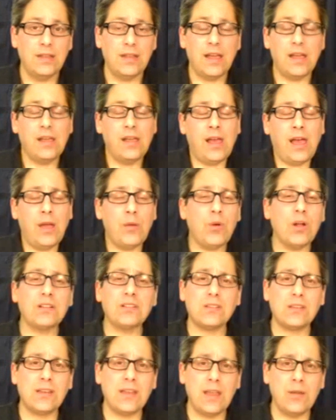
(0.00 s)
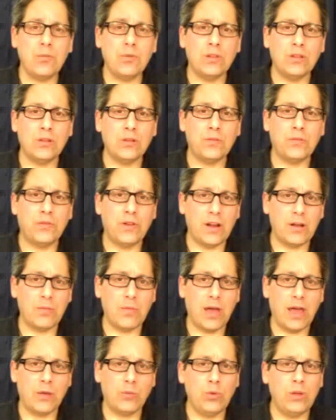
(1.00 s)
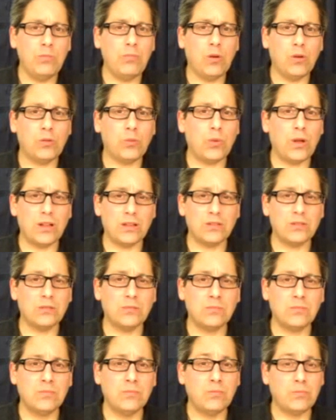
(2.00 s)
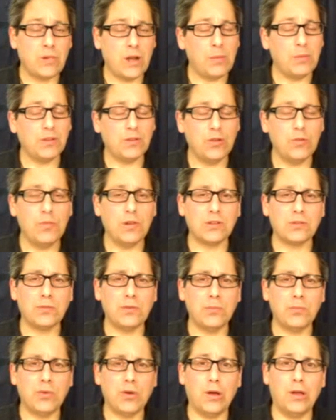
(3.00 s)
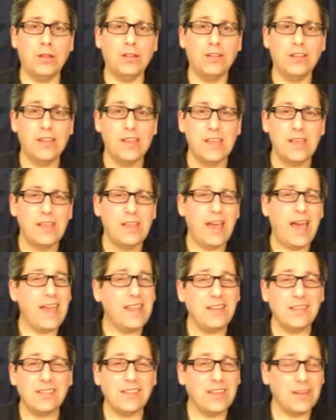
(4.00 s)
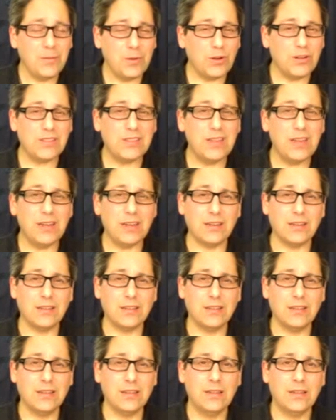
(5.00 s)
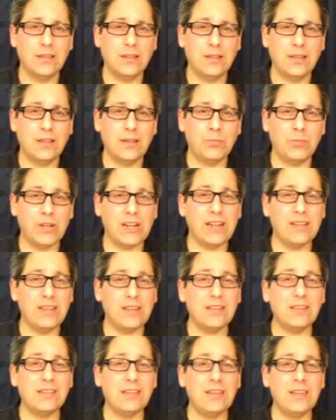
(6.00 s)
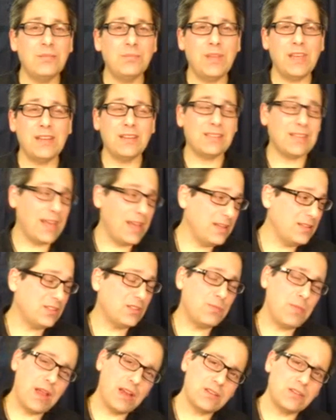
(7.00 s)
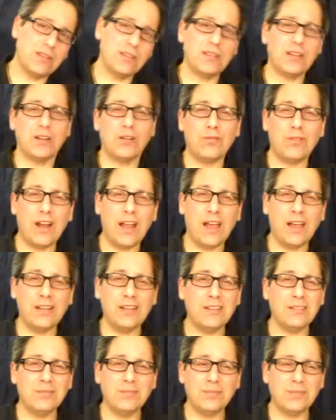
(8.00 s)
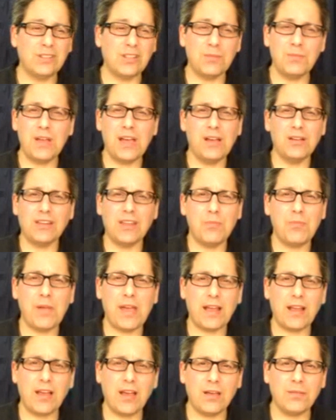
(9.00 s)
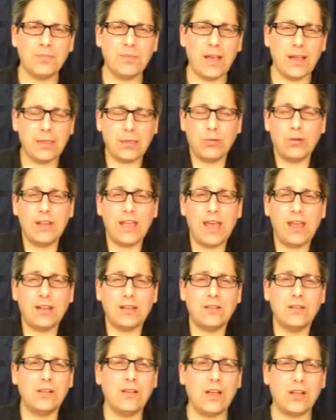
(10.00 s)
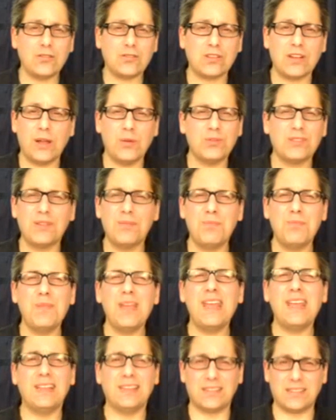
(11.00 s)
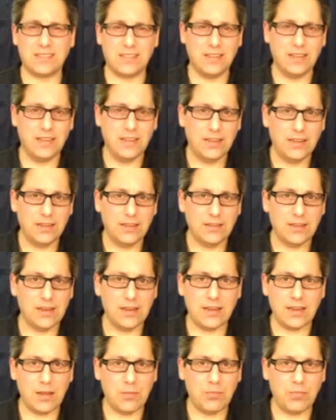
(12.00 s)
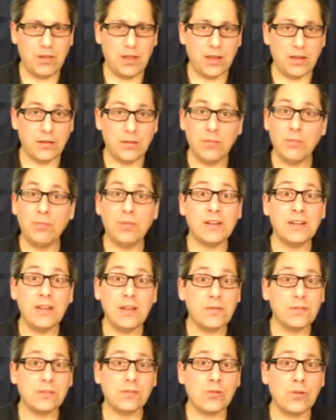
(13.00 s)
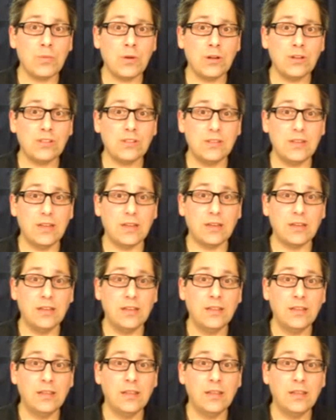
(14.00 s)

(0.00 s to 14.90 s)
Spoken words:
Now, I watched the game with a good friend of mine. We both watched probably too much football. I didn't see him hurt his knee. But I did see him get his head smashed into the ground and somehow get back up. I thought he had a concussion. I was amazed that he kept playing. But I never saw him hurt his knee.